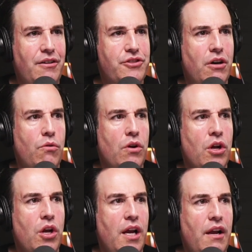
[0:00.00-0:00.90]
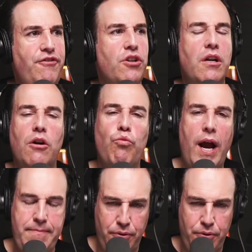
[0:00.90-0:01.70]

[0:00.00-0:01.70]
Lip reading: So if you're going to write